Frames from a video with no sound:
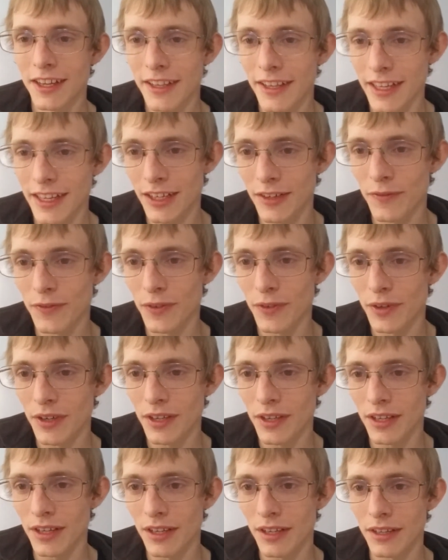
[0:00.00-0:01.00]
ate it
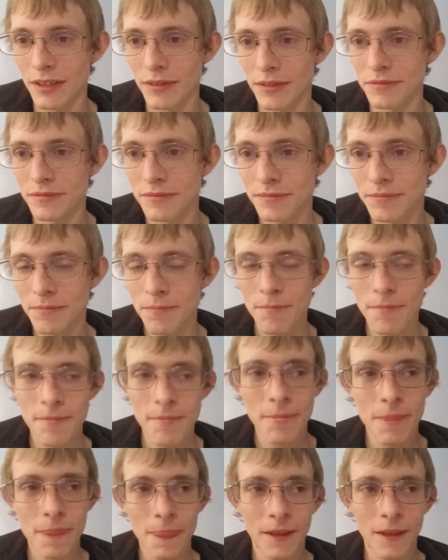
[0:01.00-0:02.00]
for I
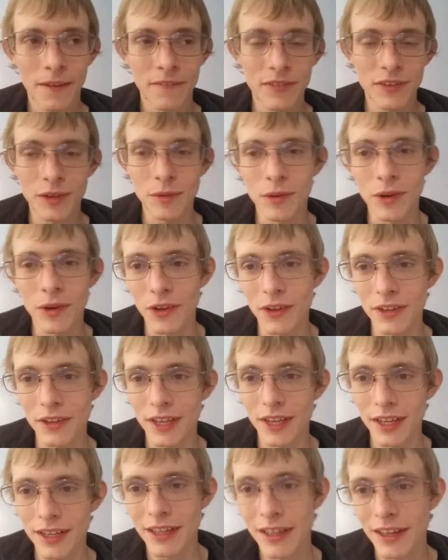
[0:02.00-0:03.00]
forget what
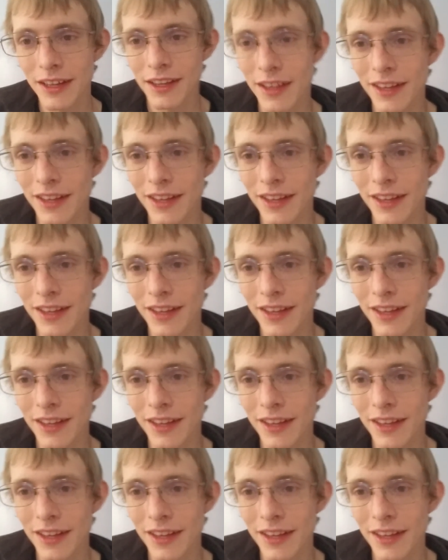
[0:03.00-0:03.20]
holiday.